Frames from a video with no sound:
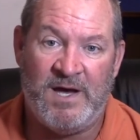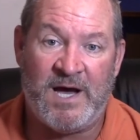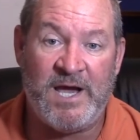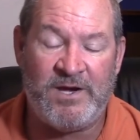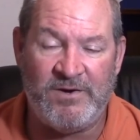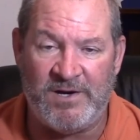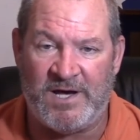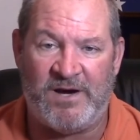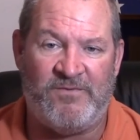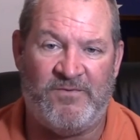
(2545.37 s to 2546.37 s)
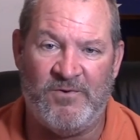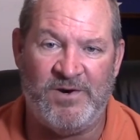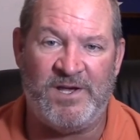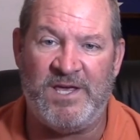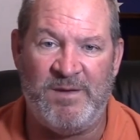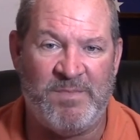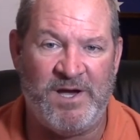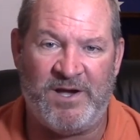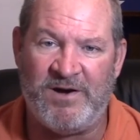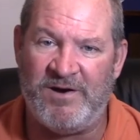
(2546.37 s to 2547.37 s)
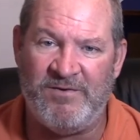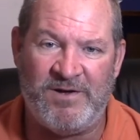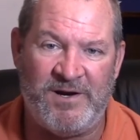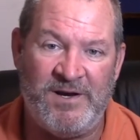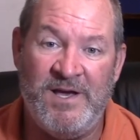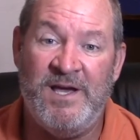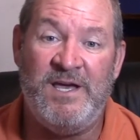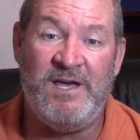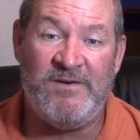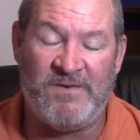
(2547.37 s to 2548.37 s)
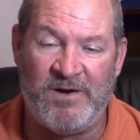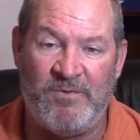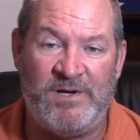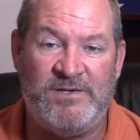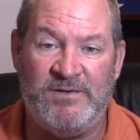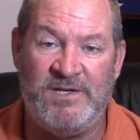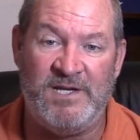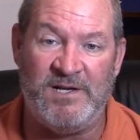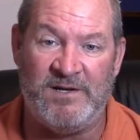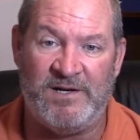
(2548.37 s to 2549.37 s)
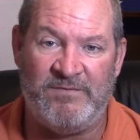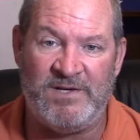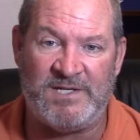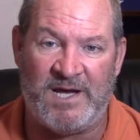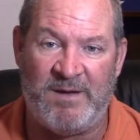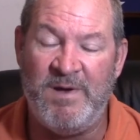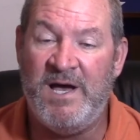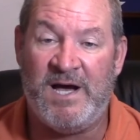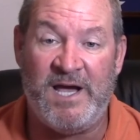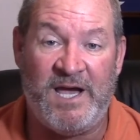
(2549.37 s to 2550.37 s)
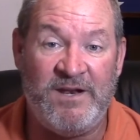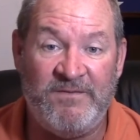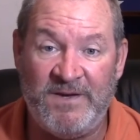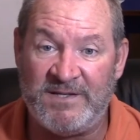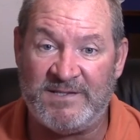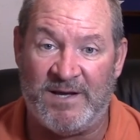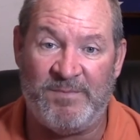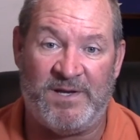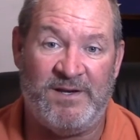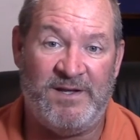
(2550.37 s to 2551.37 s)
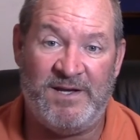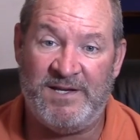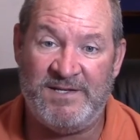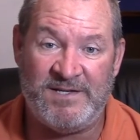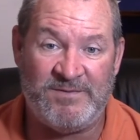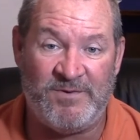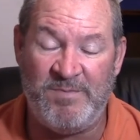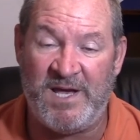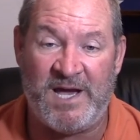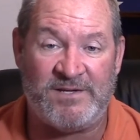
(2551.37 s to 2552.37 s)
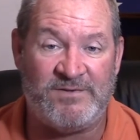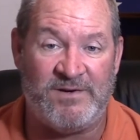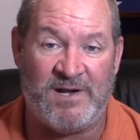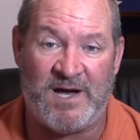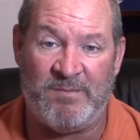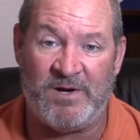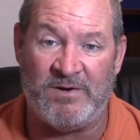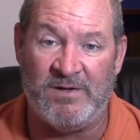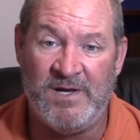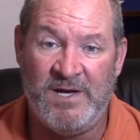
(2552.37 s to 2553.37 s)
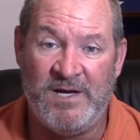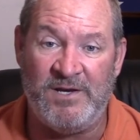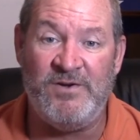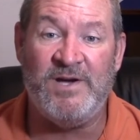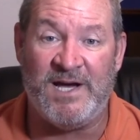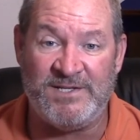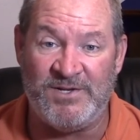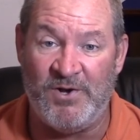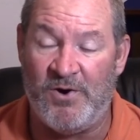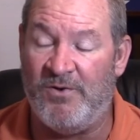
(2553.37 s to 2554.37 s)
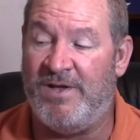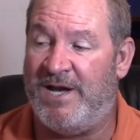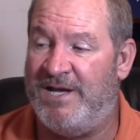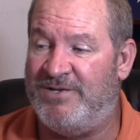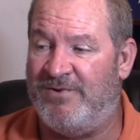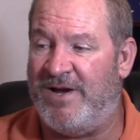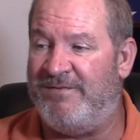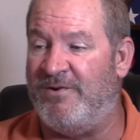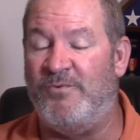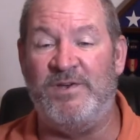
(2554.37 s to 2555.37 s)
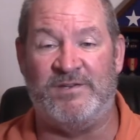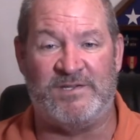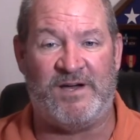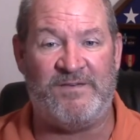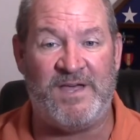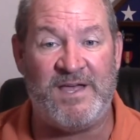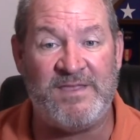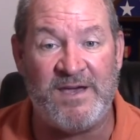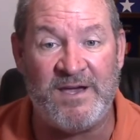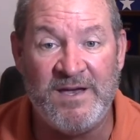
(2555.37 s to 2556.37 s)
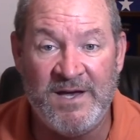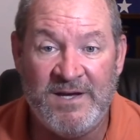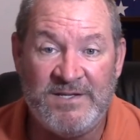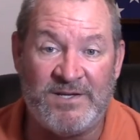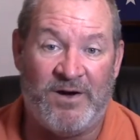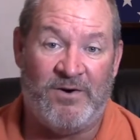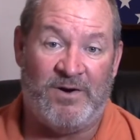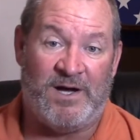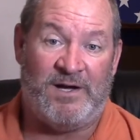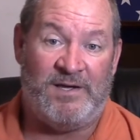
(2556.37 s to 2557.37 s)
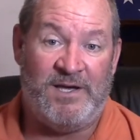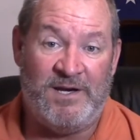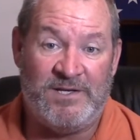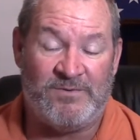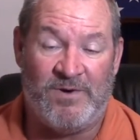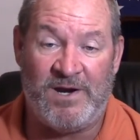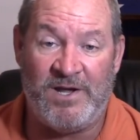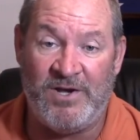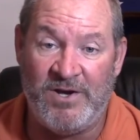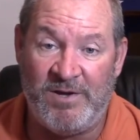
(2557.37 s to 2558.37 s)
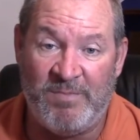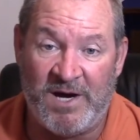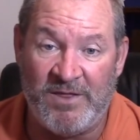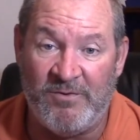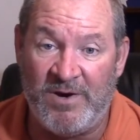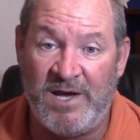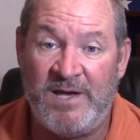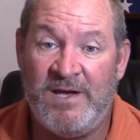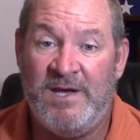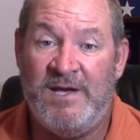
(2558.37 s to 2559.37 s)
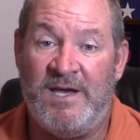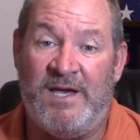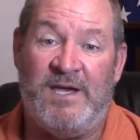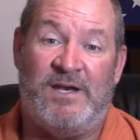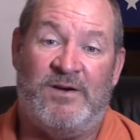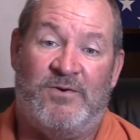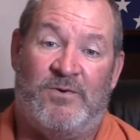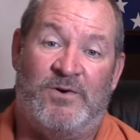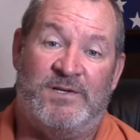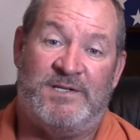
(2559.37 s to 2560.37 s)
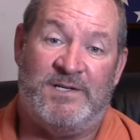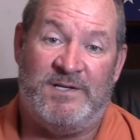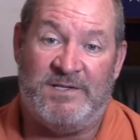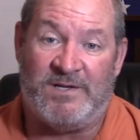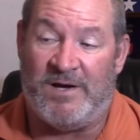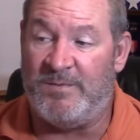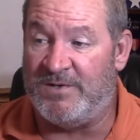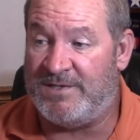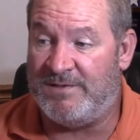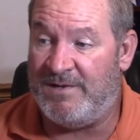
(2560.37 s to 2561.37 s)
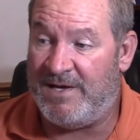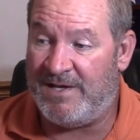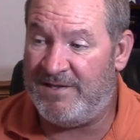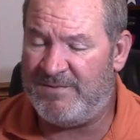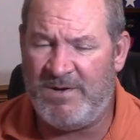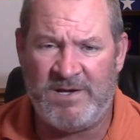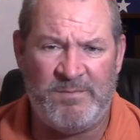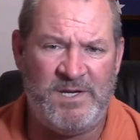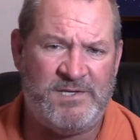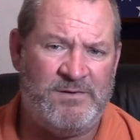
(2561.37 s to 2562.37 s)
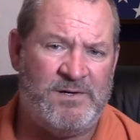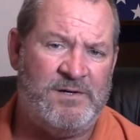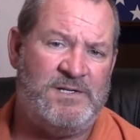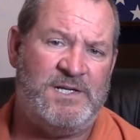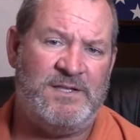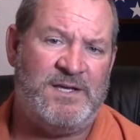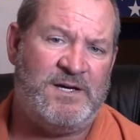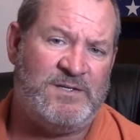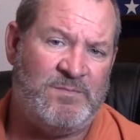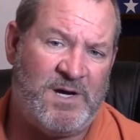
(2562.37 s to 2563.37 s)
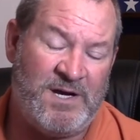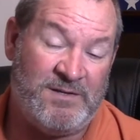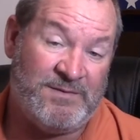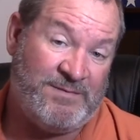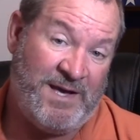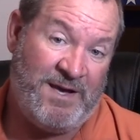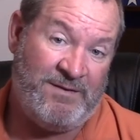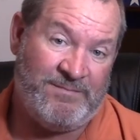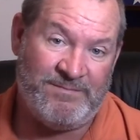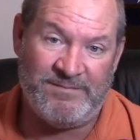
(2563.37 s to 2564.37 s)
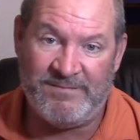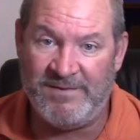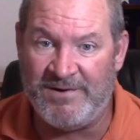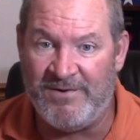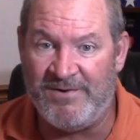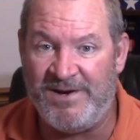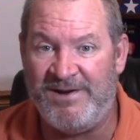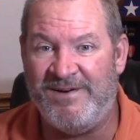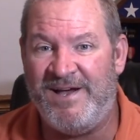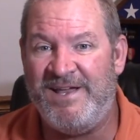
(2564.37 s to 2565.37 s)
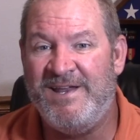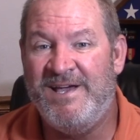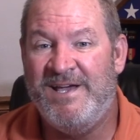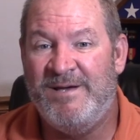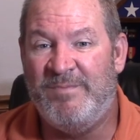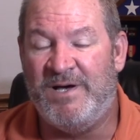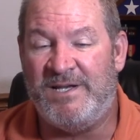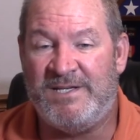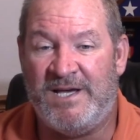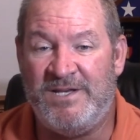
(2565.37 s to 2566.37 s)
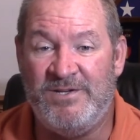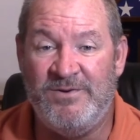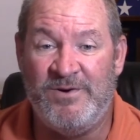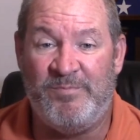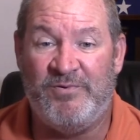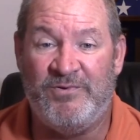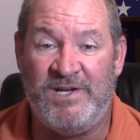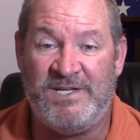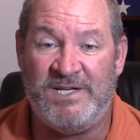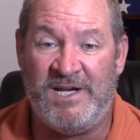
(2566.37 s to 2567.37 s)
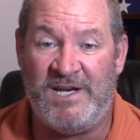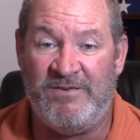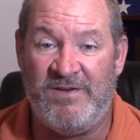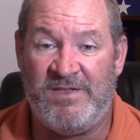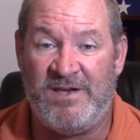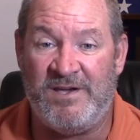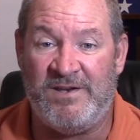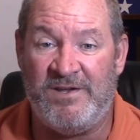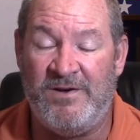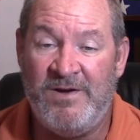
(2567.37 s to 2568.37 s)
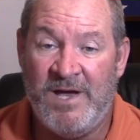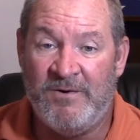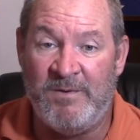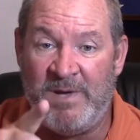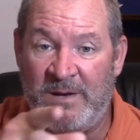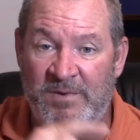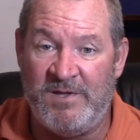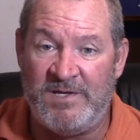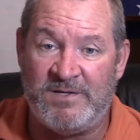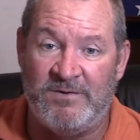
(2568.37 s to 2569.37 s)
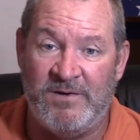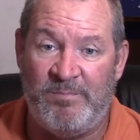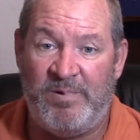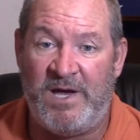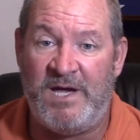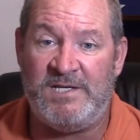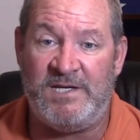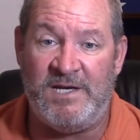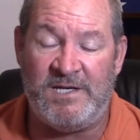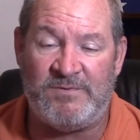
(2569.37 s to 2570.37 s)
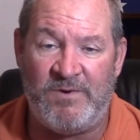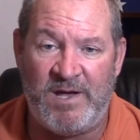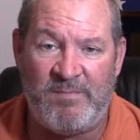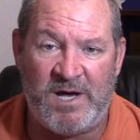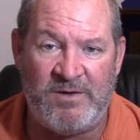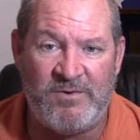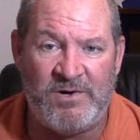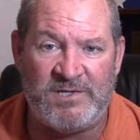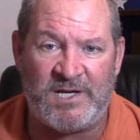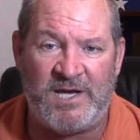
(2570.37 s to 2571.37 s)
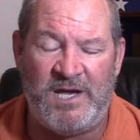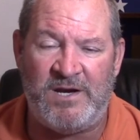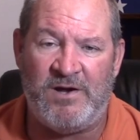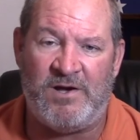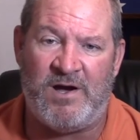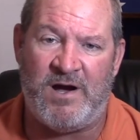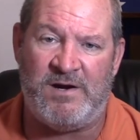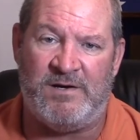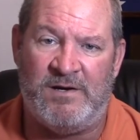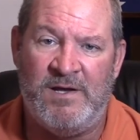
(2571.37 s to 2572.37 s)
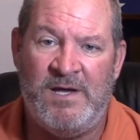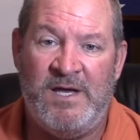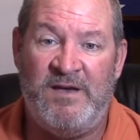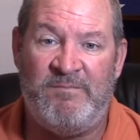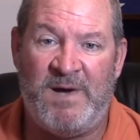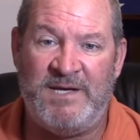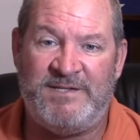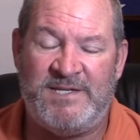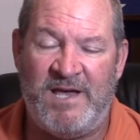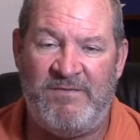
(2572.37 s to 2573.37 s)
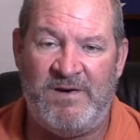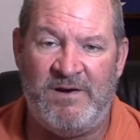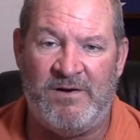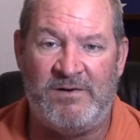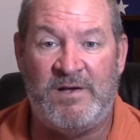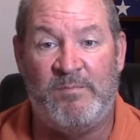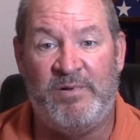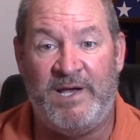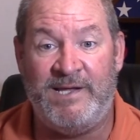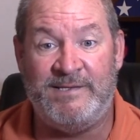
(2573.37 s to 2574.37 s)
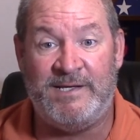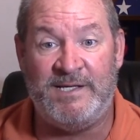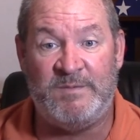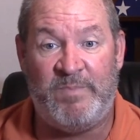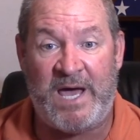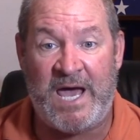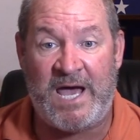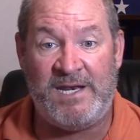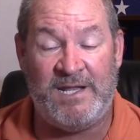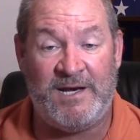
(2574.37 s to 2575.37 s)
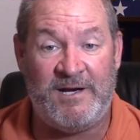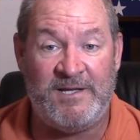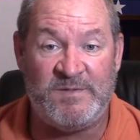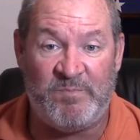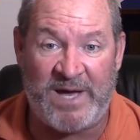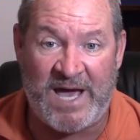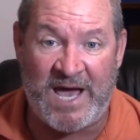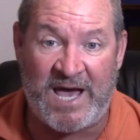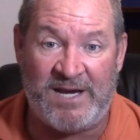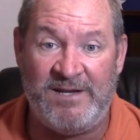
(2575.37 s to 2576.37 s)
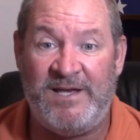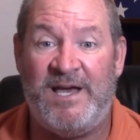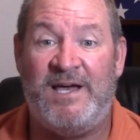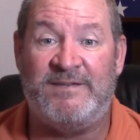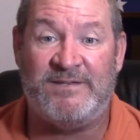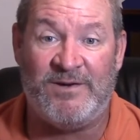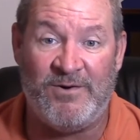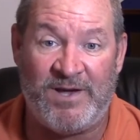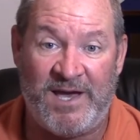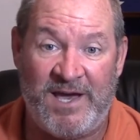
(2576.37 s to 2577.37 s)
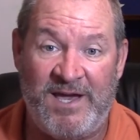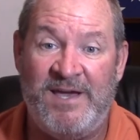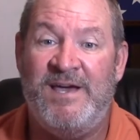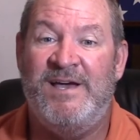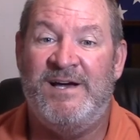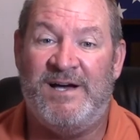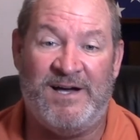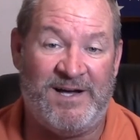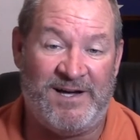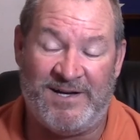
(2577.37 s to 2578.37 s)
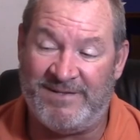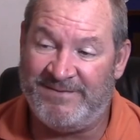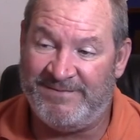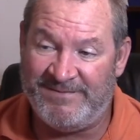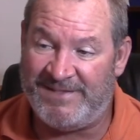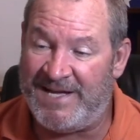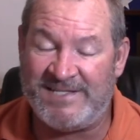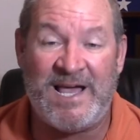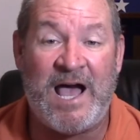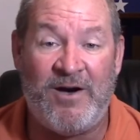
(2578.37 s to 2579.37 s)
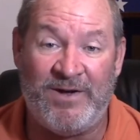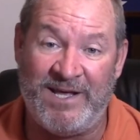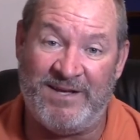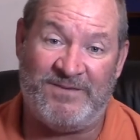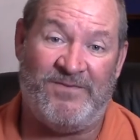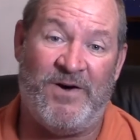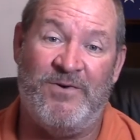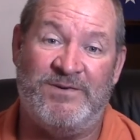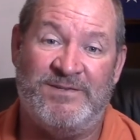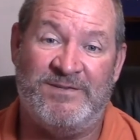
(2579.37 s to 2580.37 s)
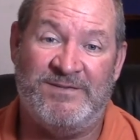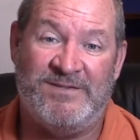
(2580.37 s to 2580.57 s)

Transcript: I could not afford to keep my car running if I went to a dealer every time I had to fix something. It just would be astronomical. And you guys know that I drive the wheels off of that thing. So uh, it is running good, by the way. And of course, it is almost uh, this week it'll be two hundred ten thousand miles. Hey, we're going there, right? But I do appreciate everything you do. Remember, this group page is ran by the rules of kindergarten. If my seven-year-old complains that it's bad, then it is bad. Yes, okay? Uh, that's how it is, folks.